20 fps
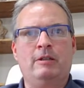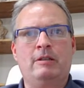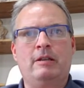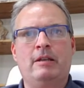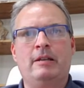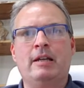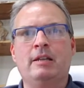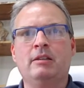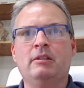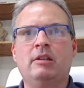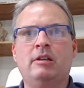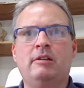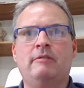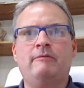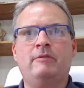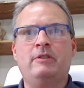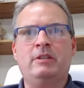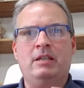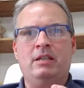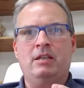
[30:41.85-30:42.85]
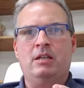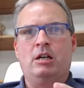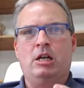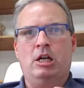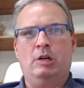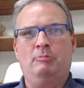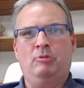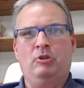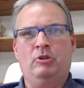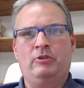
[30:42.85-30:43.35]
And I love the
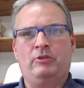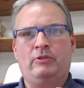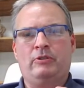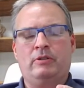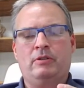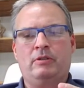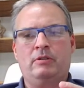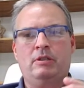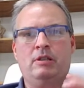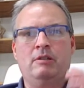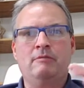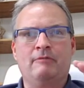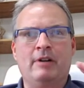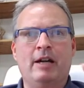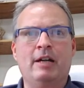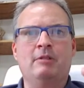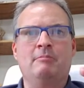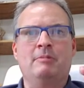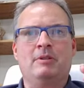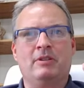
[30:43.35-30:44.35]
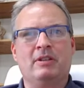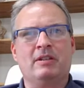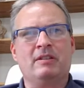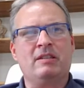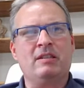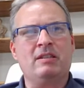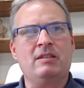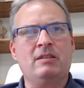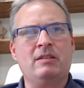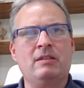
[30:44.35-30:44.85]
e-commerce environment,
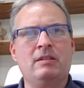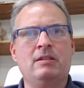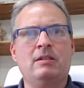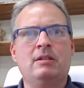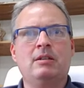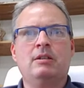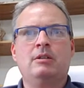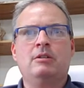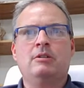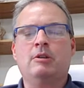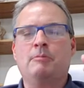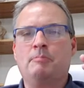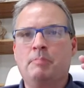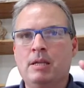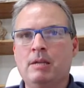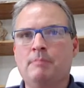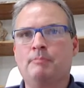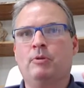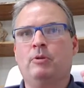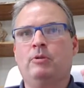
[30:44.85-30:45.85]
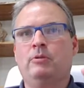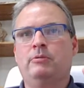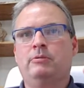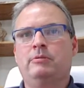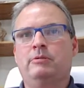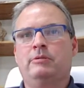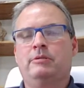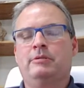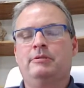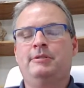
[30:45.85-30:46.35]
the people.
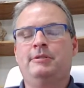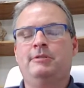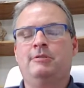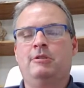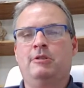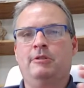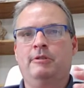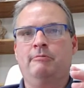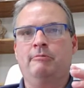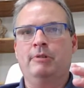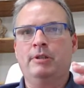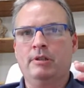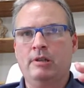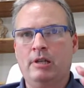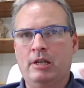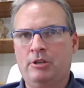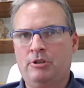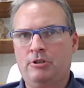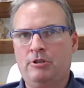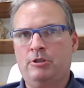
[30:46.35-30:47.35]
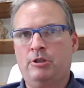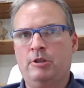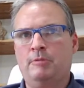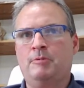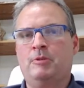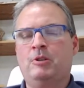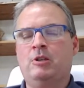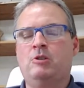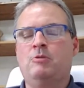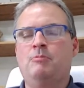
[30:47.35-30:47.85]
All the
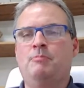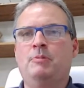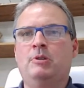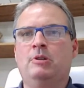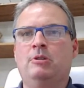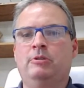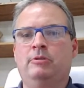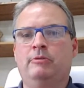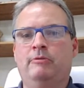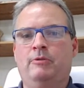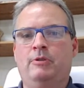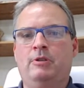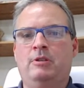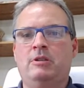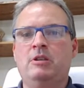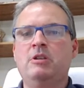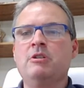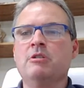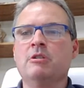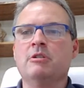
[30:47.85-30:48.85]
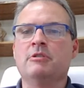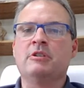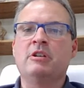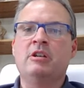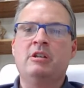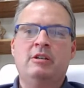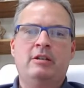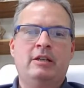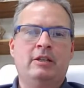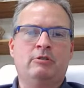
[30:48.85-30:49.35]
relationships that you build over the years.
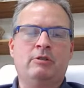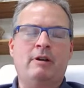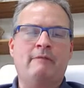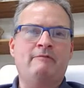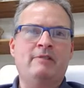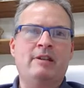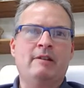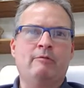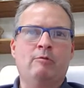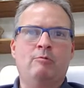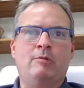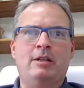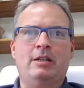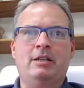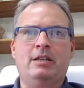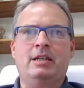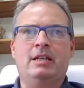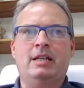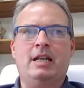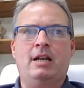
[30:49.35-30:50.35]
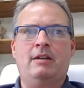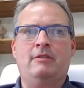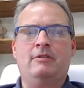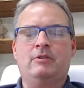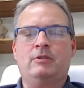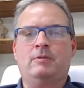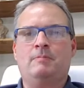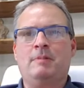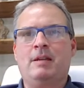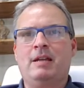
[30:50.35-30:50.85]
And so I've never wanted to get out
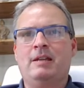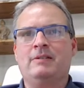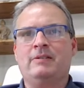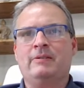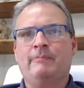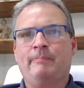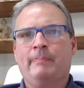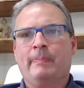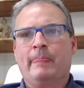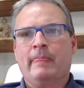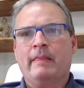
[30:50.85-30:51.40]
of this space.